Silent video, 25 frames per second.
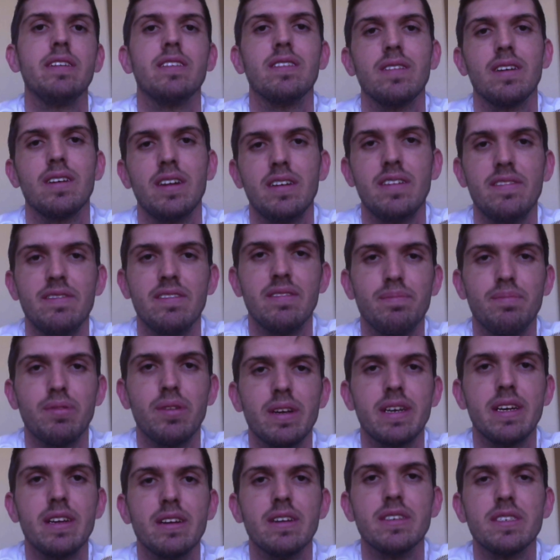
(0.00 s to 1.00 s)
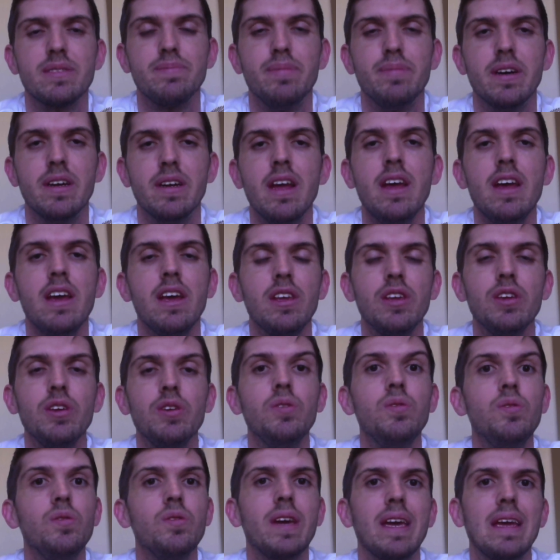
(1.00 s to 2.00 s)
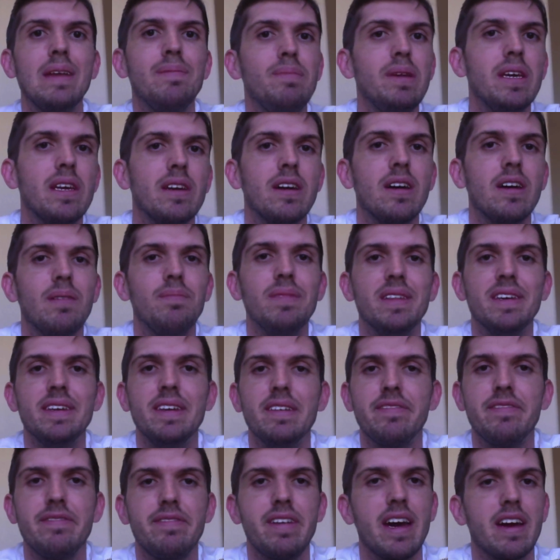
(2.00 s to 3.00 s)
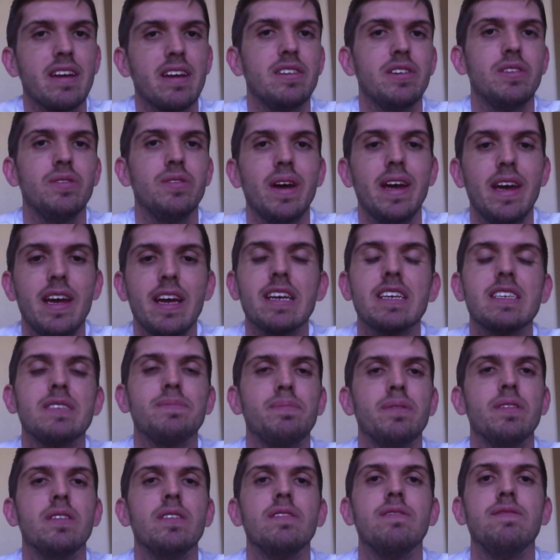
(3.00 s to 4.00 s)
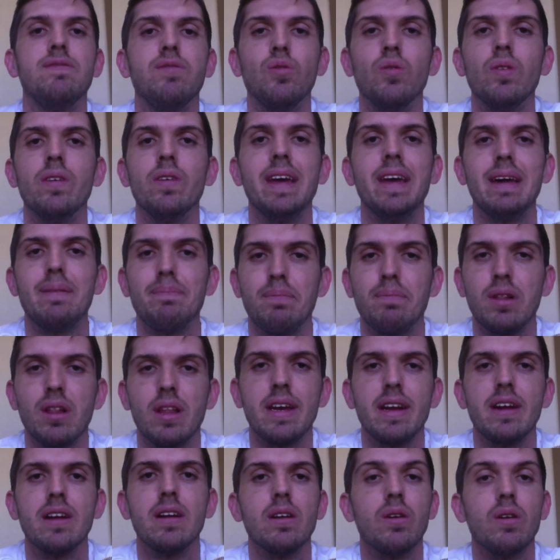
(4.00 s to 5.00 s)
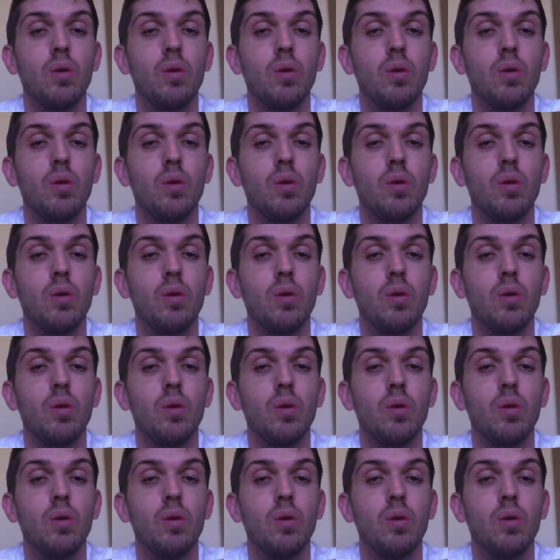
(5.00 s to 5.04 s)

a lot of different players, but you can become the de facto expert for that player